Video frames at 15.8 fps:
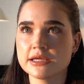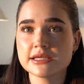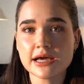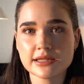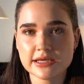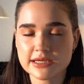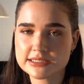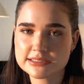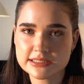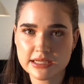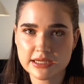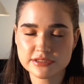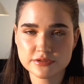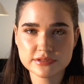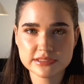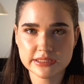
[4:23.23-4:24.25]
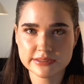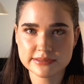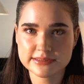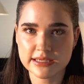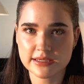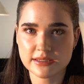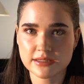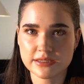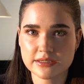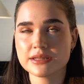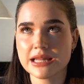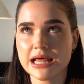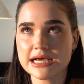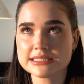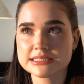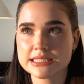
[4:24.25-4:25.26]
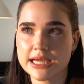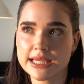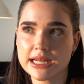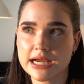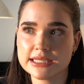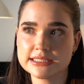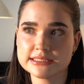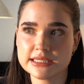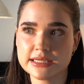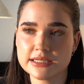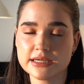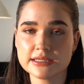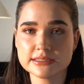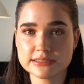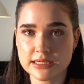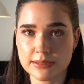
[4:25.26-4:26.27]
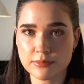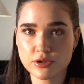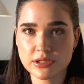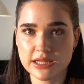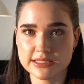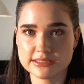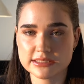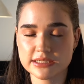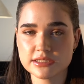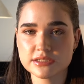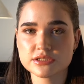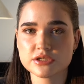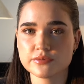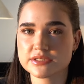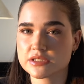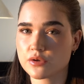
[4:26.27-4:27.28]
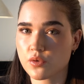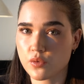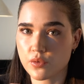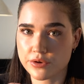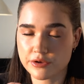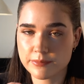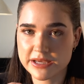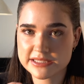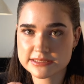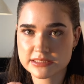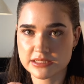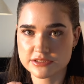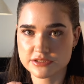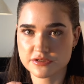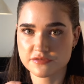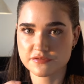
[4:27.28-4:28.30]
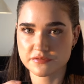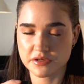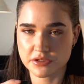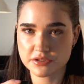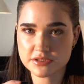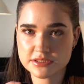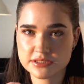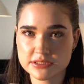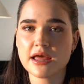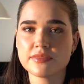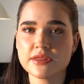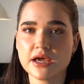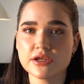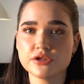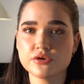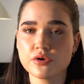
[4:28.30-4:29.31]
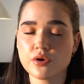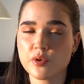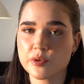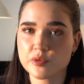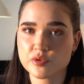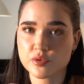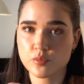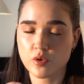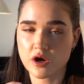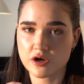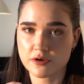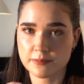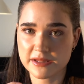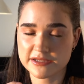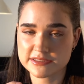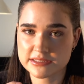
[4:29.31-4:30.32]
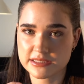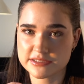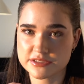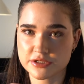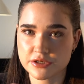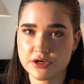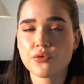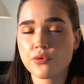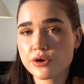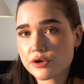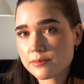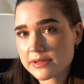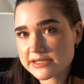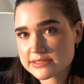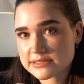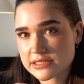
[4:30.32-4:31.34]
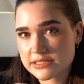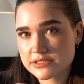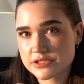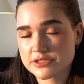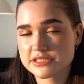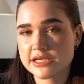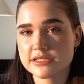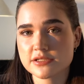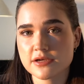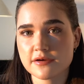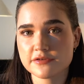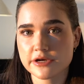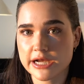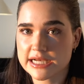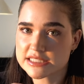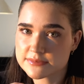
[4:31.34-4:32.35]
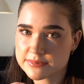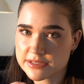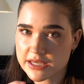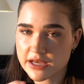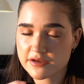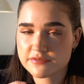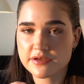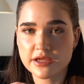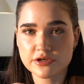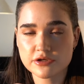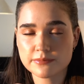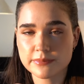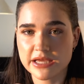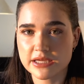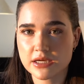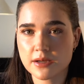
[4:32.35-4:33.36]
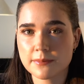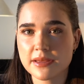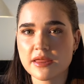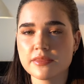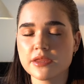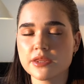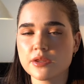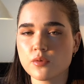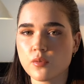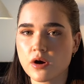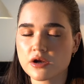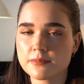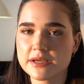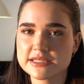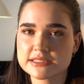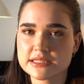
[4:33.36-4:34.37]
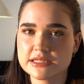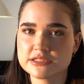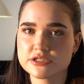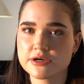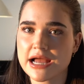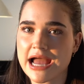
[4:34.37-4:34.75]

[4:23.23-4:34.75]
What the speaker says: yeah, like I said, I do skin cycling. Last night I did double cleansing. So it's an oil-based cleanser first, and then you go in with a water-based cleanser. The oil-based cleanser takes off your SPF and your makeup, and then the water-based cleanser